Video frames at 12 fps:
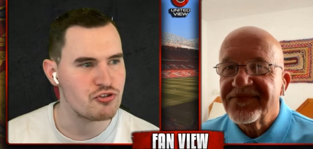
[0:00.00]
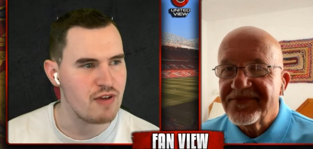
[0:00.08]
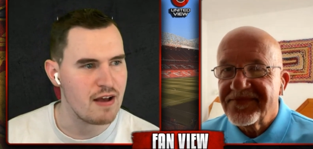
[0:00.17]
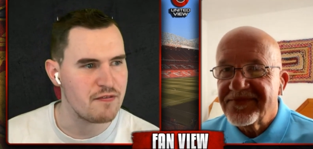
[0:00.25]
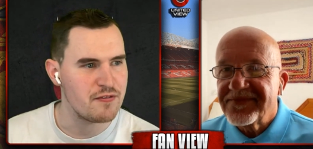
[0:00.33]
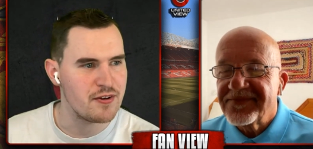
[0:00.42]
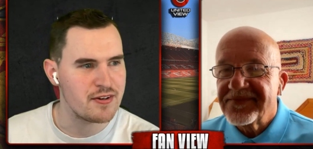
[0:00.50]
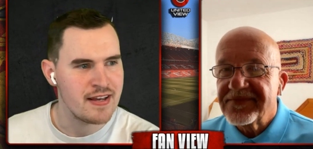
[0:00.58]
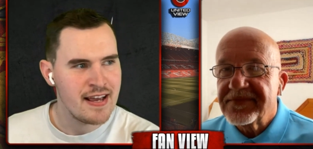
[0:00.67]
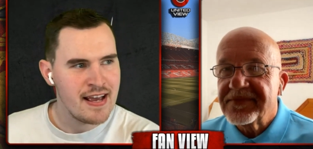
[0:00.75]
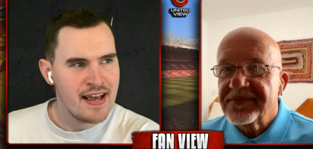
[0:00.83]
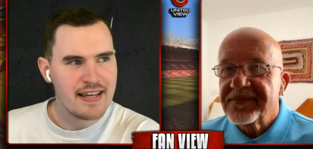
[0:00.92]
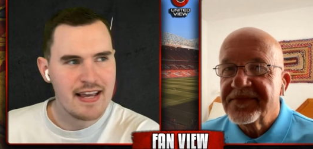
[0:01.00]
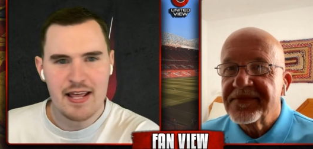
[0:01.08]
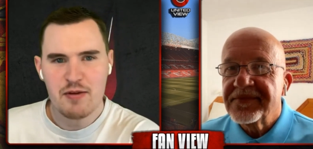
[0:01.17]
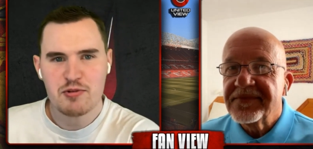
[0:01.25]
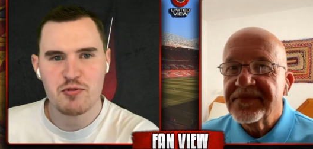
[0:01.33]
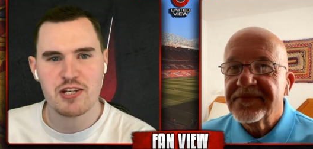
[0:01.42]
Speaker 1: Trafford. Kenny, it
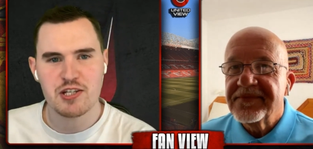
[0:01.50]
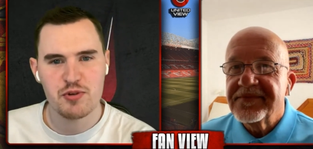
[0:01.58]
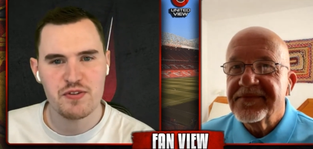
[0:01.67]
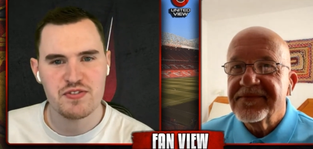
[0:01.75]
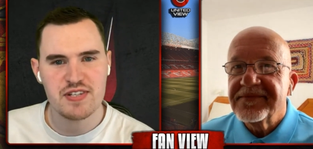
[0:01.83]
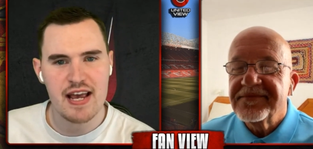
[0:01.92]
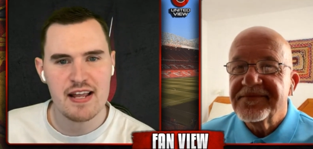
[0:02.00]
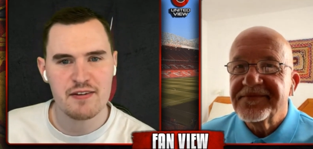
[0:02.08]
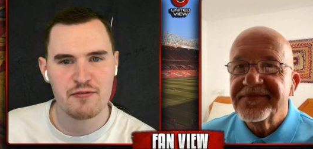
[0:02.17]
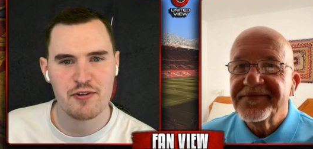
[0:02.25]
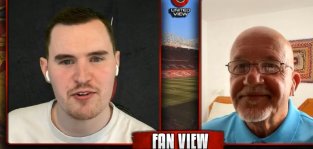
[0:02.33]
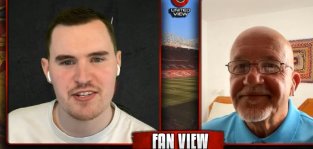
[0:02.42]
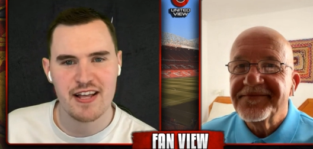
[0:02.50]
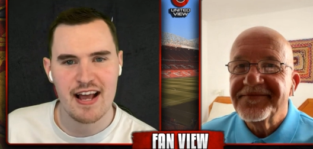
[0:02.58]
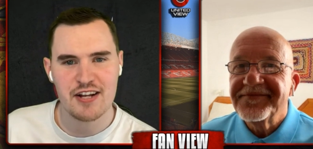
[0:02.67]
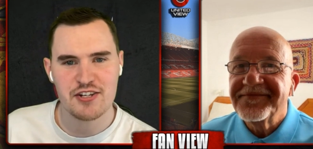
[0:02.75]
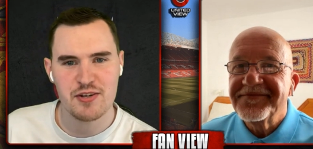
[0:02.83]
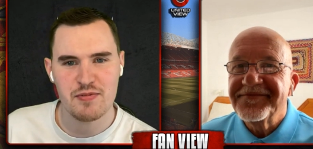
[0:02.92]
was quite smooth sailing for us today,
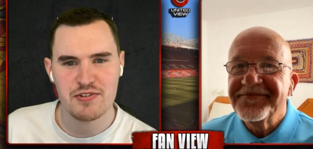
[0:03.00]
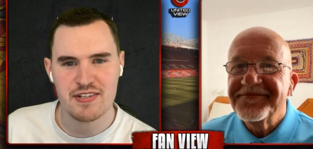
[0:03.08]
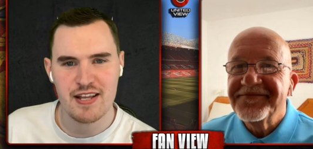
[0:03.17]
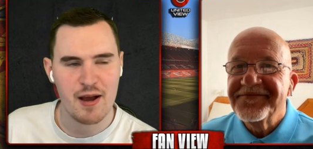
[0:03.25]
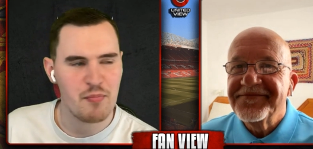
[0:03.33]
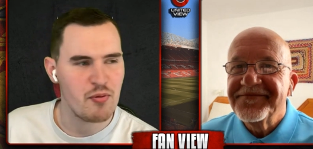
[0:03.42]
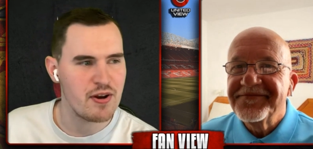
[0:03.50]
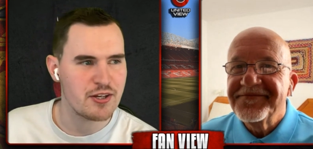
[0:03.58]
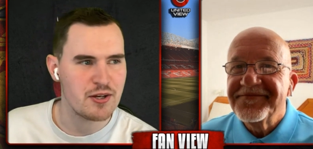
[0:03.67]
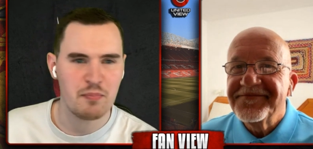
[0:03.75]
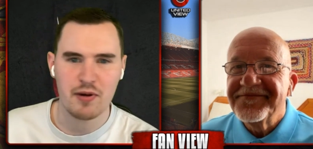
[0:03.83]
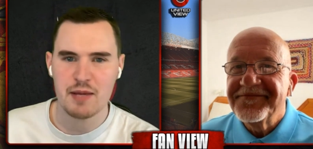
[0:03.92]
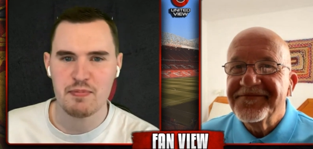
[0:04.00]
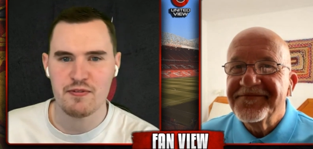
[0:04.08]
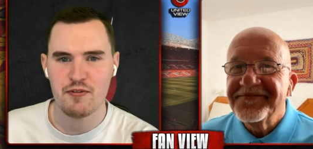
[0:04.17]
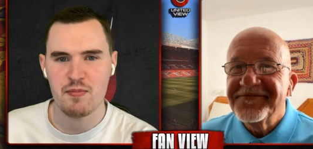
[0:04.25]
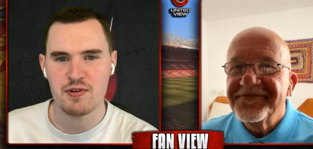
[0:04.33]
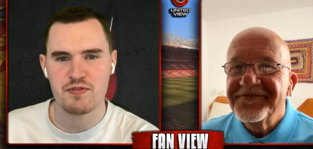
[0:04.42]
actually, wasn't it? A pretty complete
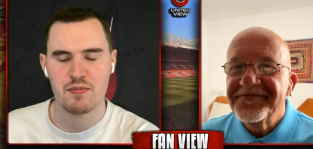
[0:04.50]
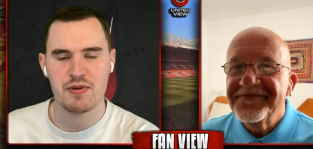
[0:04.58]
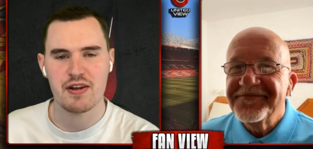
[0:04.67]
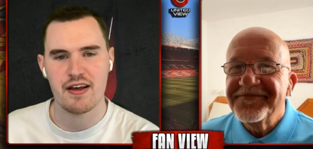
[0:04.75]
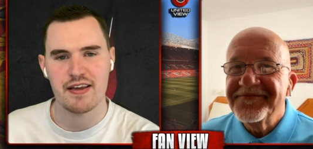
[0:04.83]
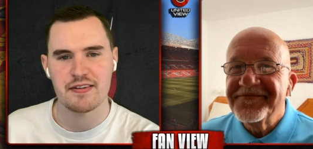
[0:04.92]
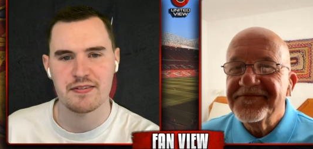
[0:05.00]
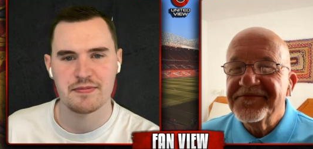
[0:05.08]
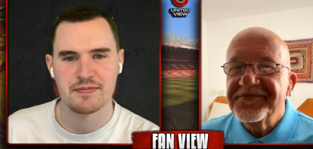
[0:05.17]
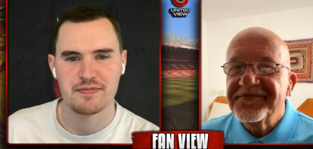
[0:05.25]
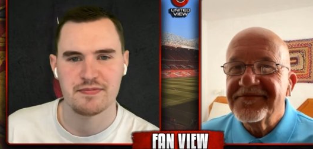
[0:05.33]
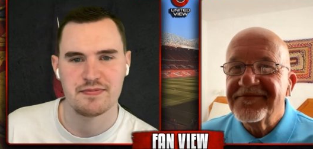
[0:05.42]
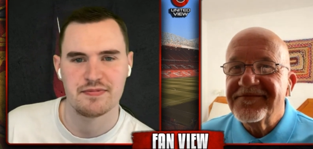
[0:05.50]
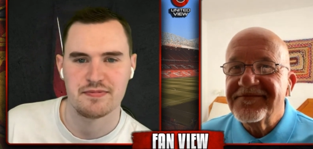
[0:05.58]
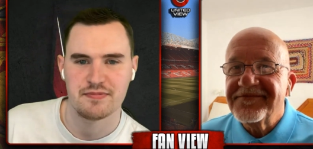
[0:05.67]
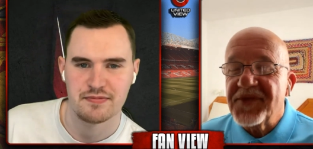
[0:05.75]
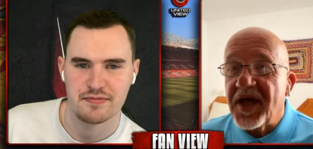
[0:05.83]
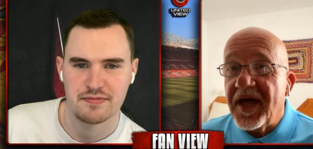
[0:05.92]
performance from United.
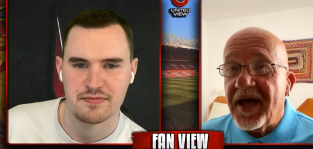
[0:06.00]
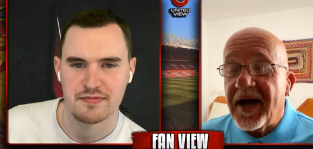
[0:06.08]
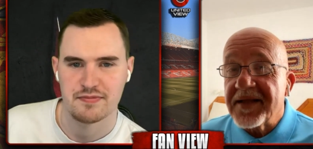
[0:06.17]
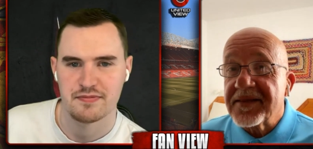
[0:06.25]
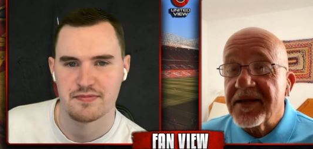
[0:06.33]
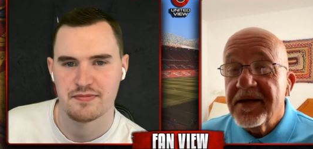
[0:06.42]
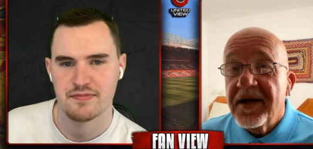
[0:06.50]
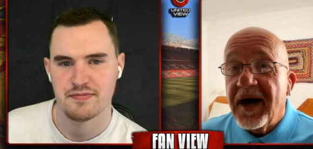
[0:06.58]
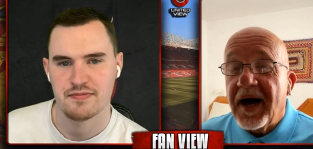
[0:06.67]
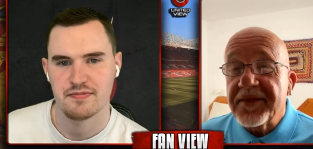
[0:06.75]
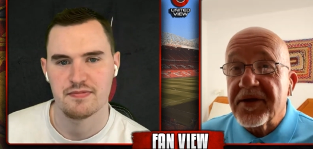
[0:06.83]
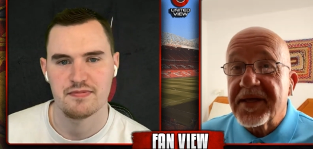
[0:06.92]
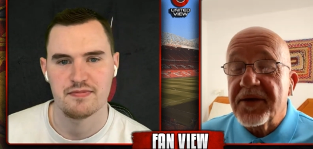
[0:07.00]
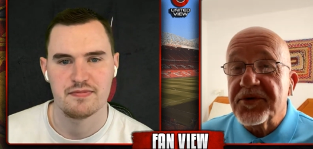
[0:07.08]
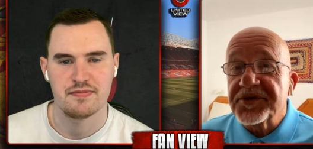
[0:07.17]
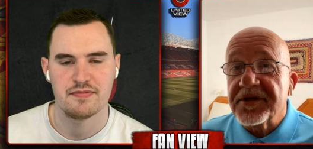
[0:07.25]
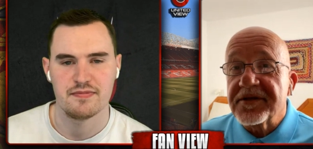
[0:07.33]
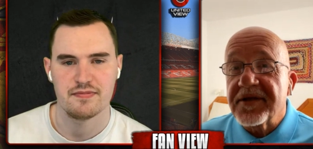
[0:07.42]
Speaker 2: Yeah, I think it
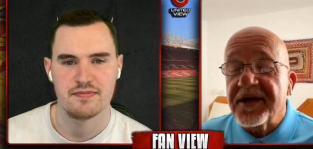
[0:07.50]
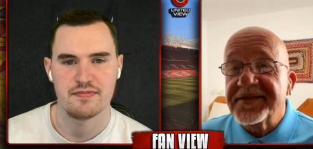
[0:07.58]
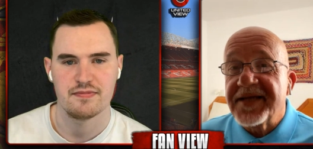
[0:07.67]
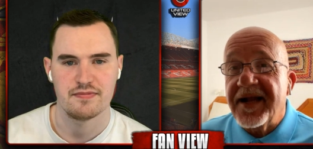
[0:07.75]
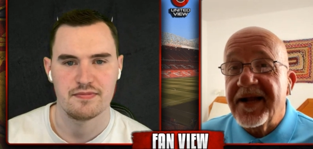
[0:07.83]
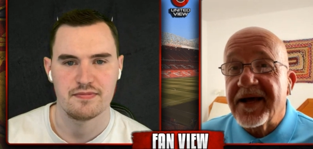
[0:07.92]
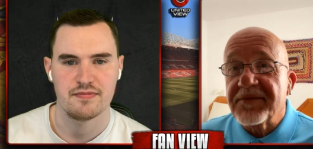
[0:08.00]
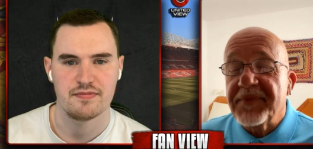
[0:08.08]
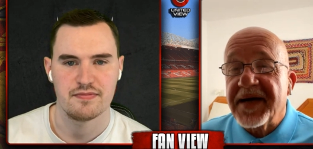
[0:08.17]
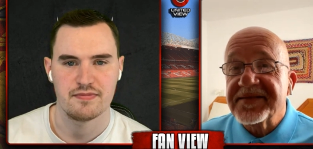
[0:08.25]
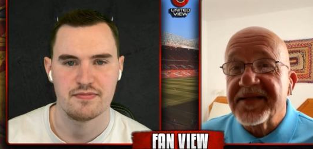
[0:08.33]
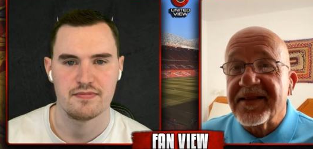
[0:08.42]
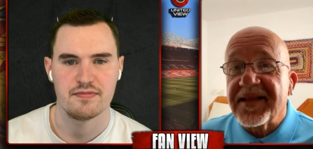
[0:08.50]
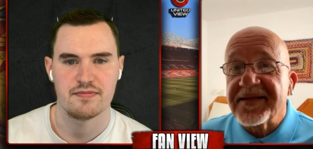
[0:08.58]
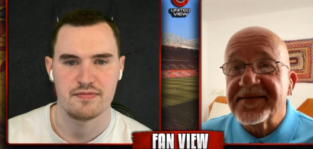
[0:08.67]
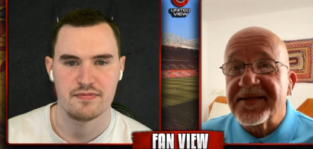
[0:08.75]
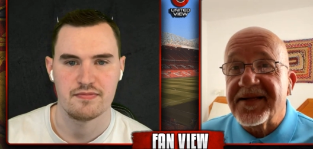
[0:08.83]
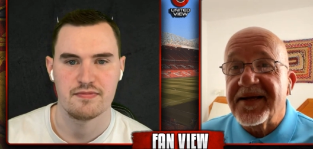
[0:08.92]
was a Ten Hag
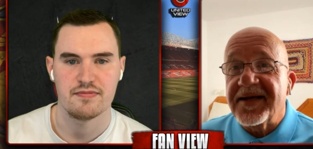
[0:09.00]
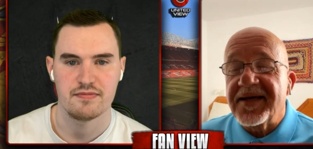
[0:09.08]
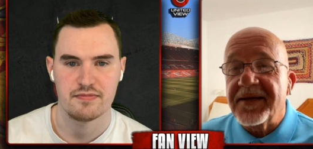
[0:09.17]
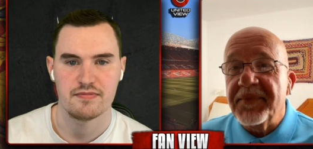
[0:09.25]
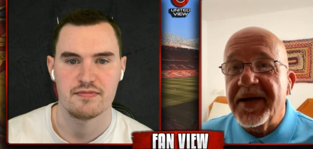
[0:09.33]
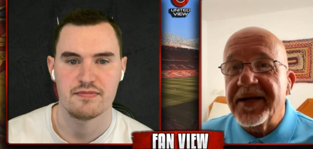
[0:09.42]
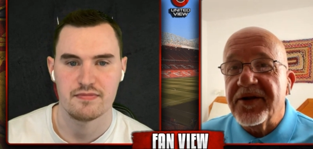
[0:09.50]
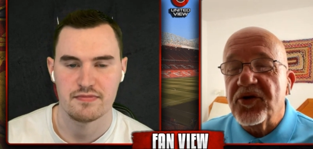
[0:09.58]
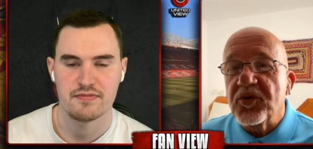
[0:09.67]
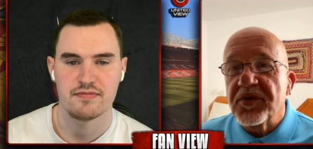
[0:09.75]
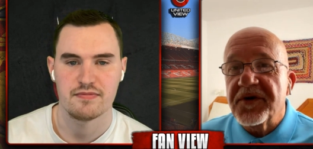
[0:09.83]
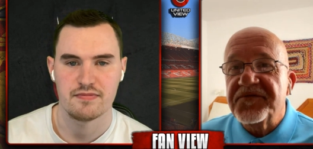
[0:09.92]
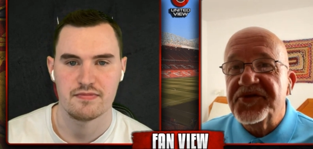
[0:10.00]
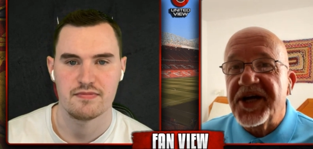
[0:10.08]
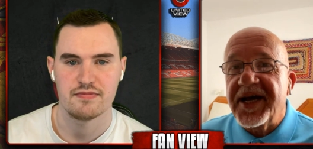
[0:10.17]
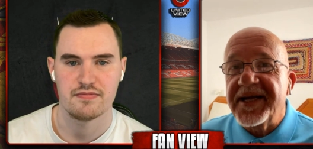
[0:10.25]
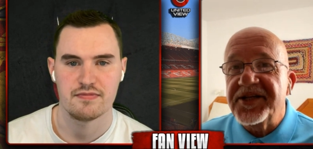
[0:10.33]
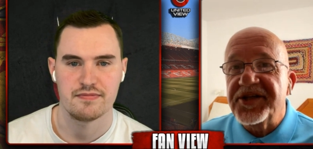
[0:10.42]
masterclass today. He made a number of
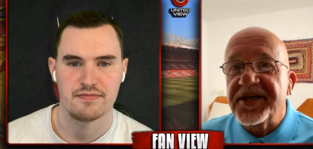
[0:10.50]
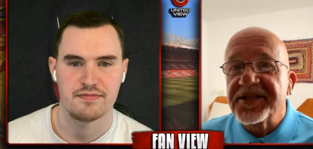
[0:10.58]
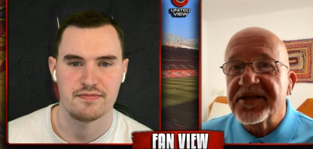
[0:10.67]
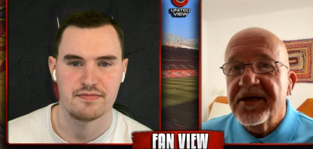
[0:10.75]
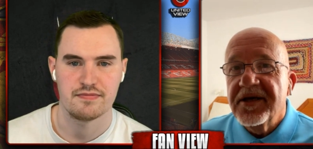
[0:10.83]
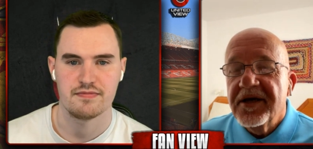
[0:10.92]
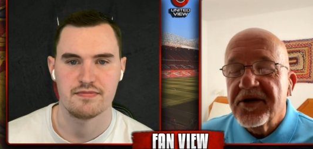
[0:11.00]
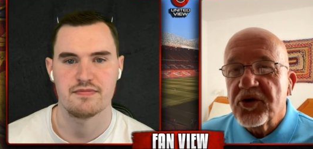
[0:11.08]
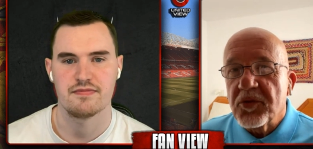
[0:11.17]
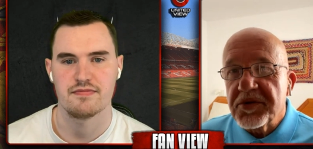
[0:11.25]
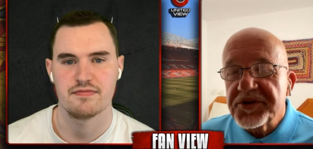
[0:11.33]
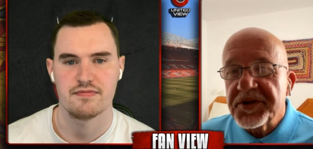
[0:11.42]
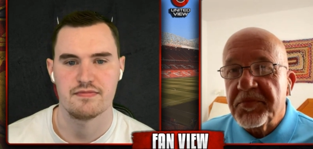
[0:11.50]
changes, a couple of